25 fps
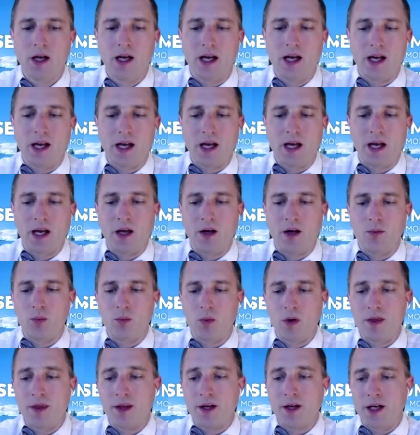And
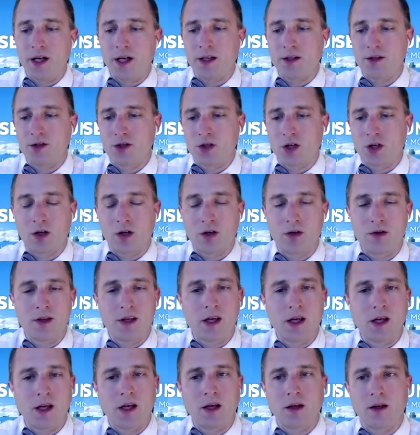when they turn
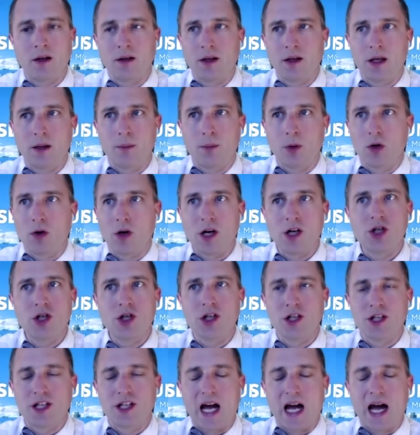the
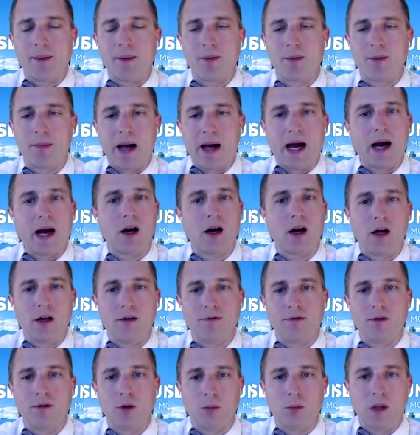immigration tap back on
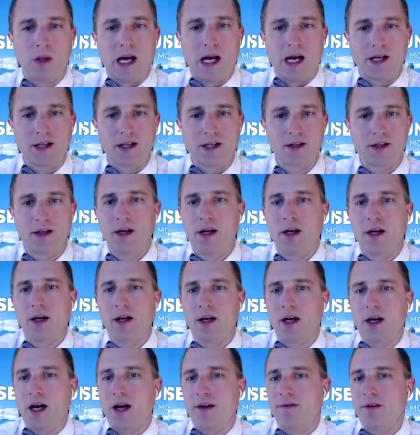full blast,
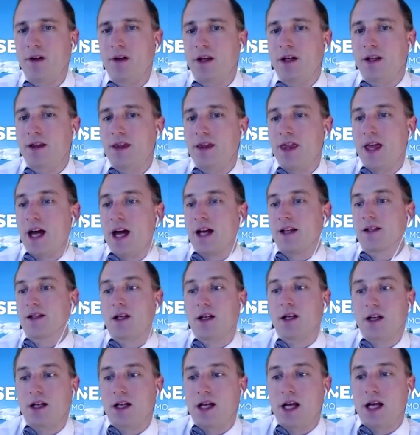I feel like that's
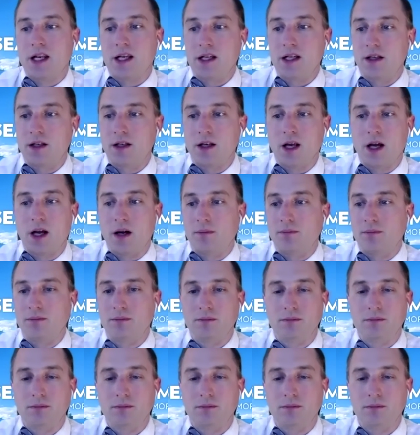going to get eaten up